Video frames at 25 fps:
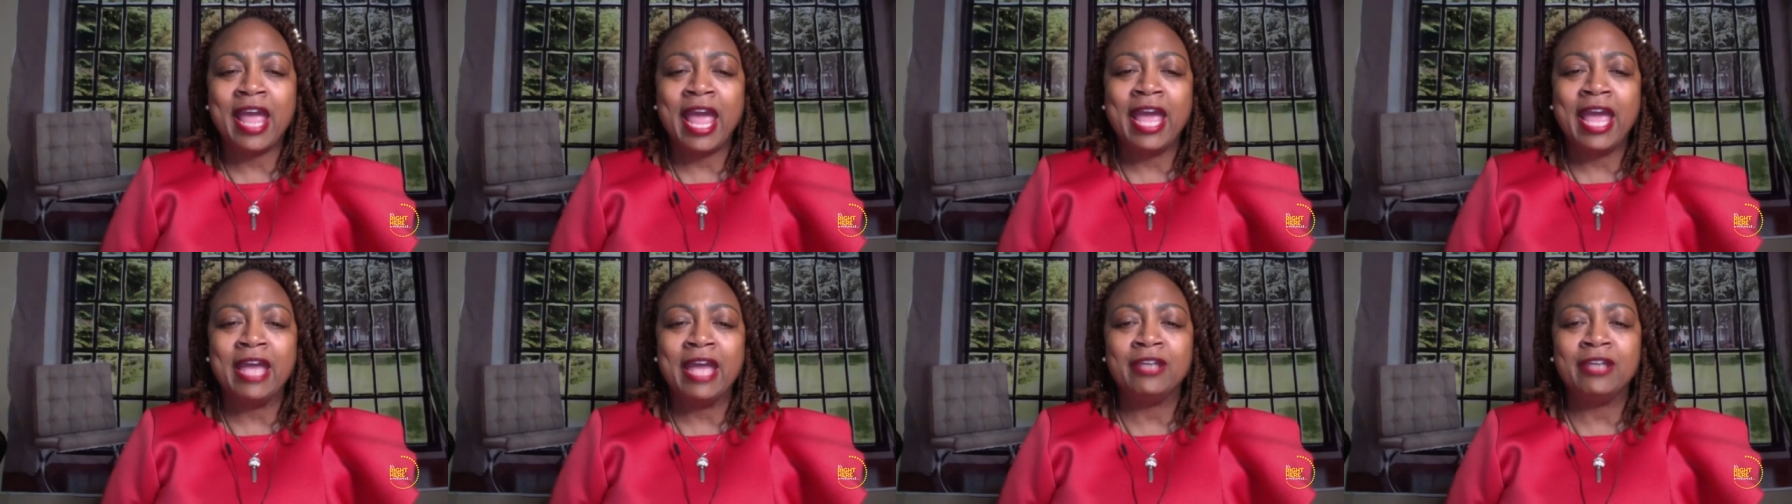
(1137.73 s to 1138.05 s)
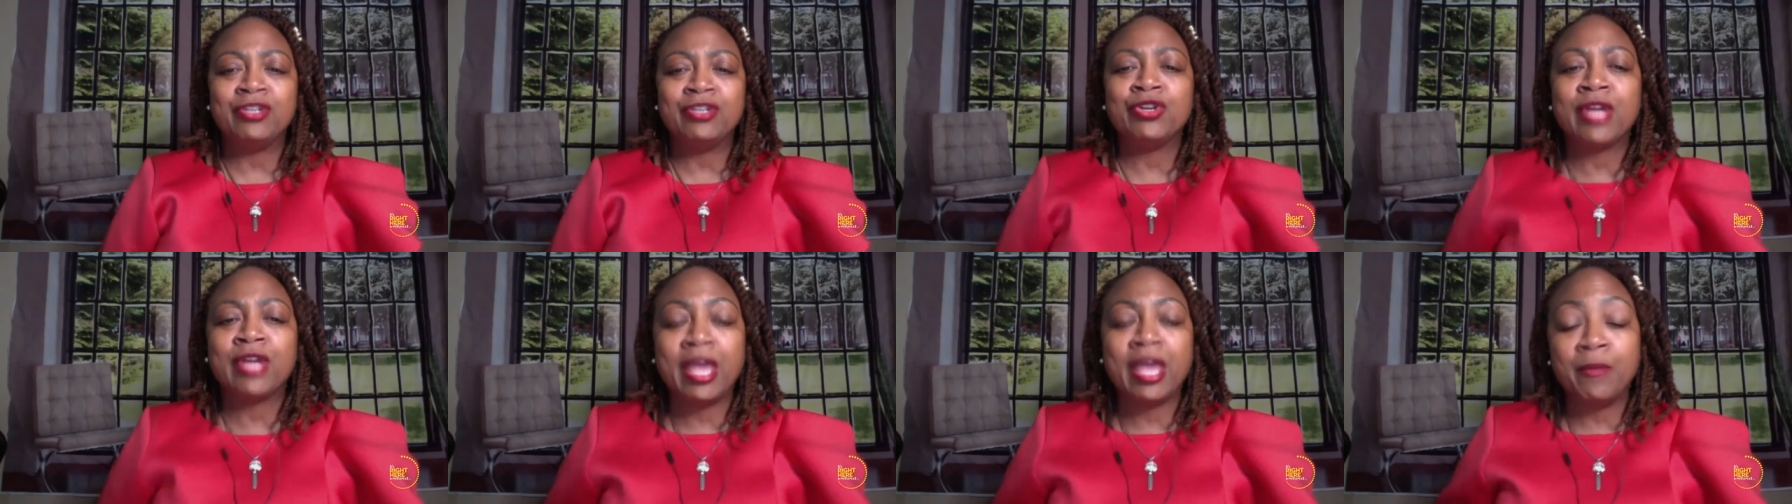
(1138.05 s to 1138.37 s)
and
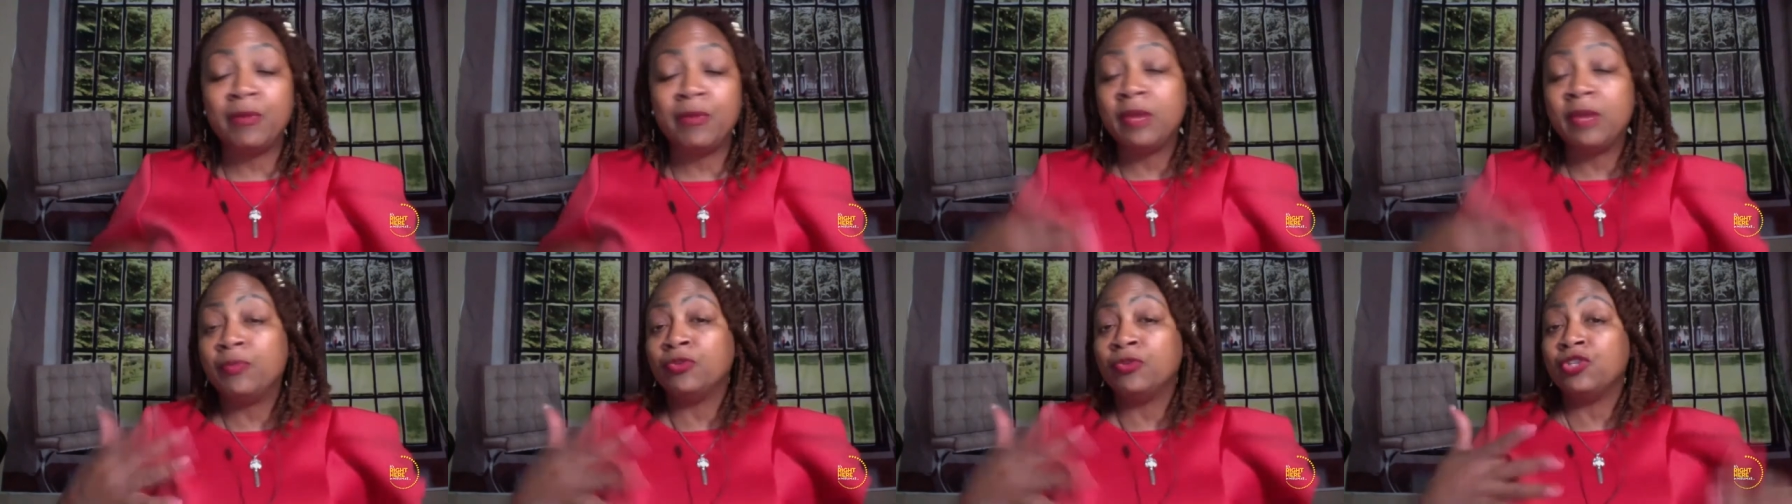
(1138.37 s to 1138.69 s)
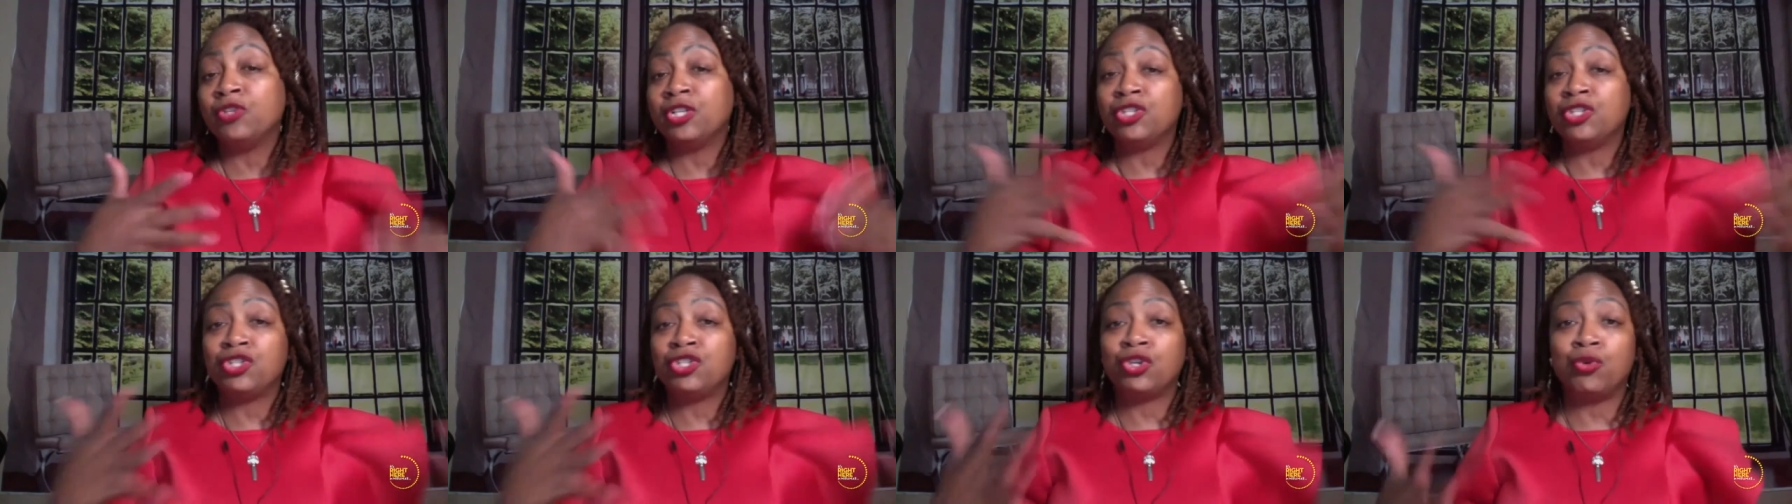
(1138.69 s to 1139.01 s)
can people
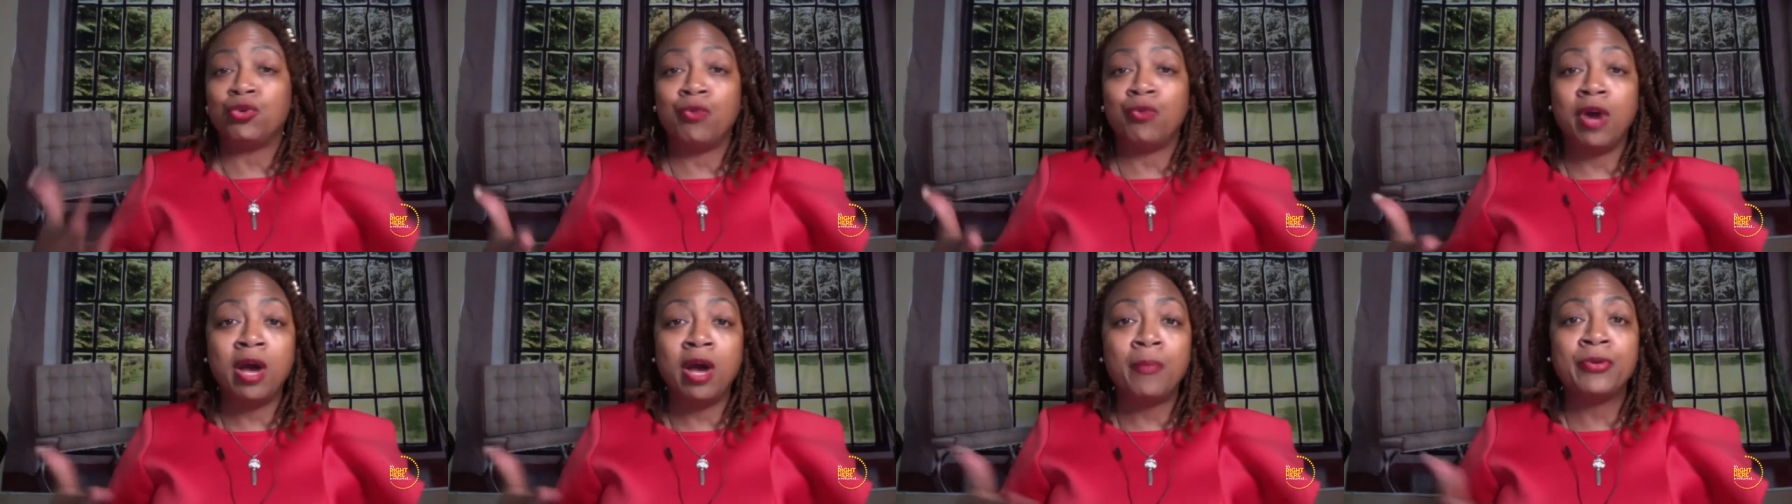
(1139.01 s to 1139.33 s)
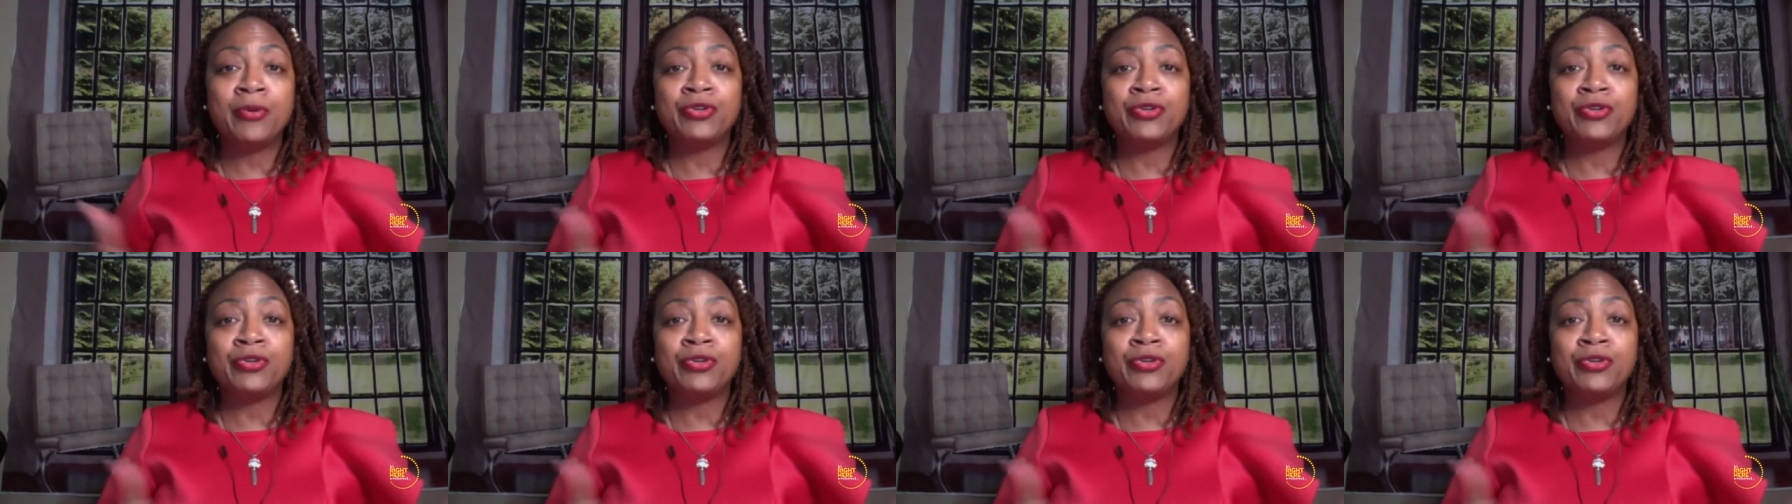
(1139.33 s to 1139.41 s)
just show up,